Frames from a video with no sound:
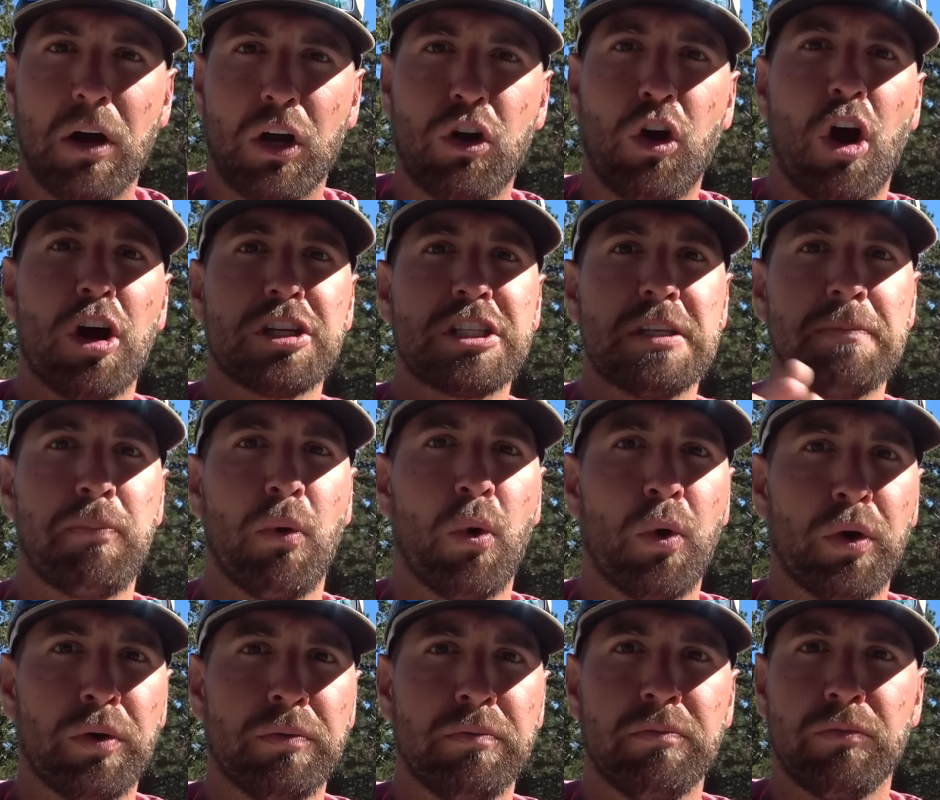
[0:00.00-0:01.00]
across the
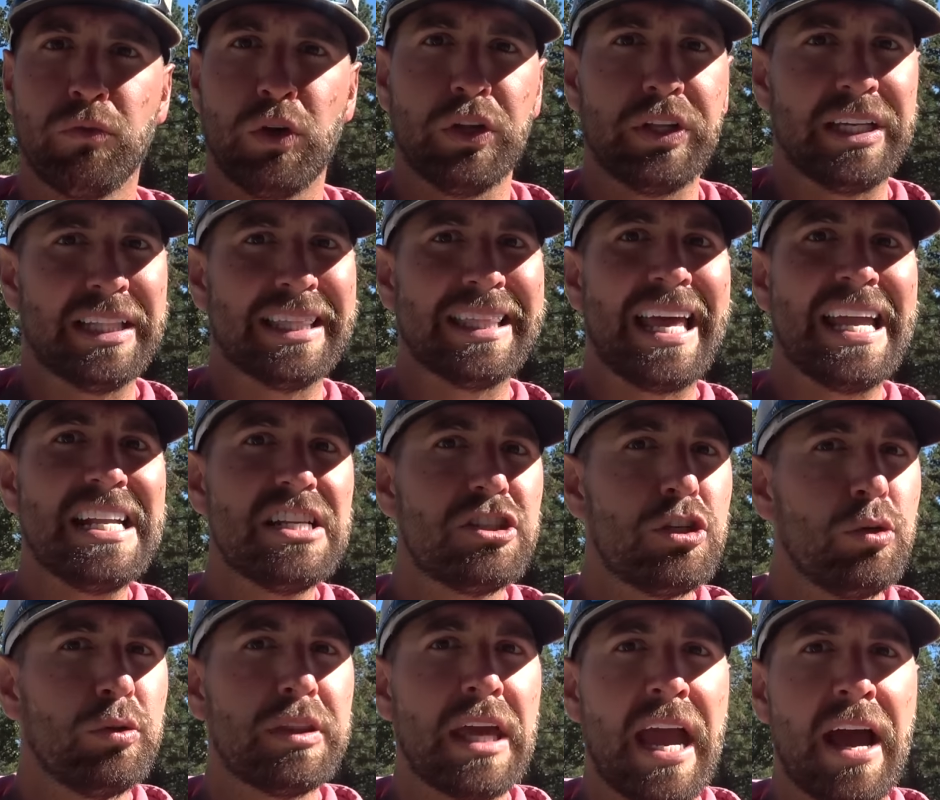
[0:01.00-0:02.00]
board really late
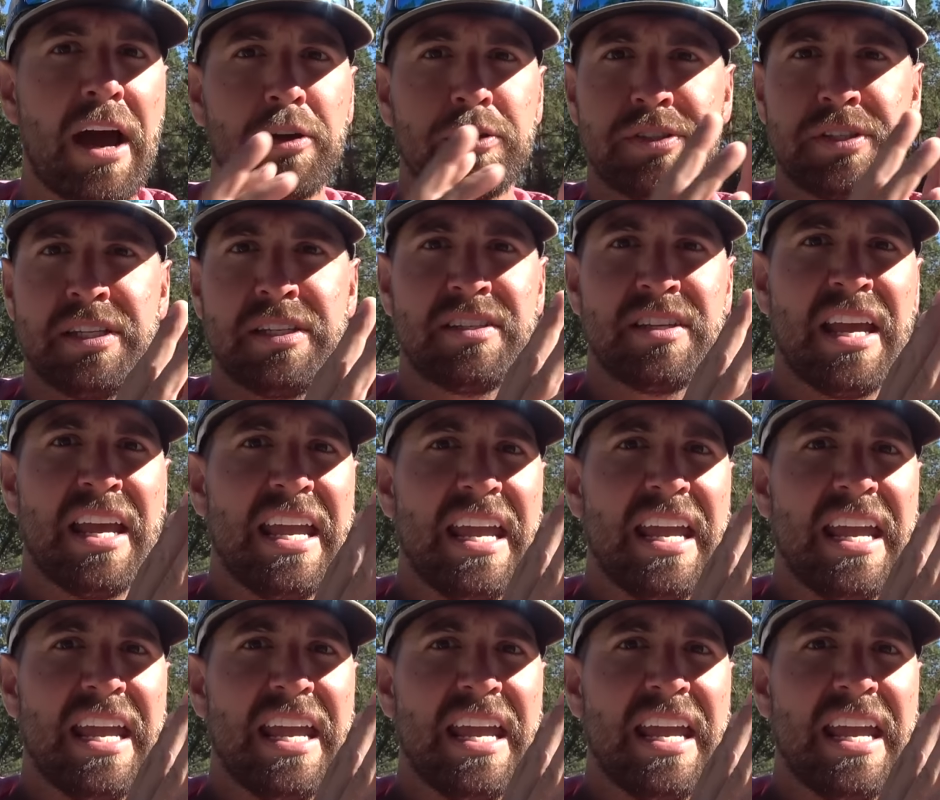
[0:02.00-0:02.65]
2000s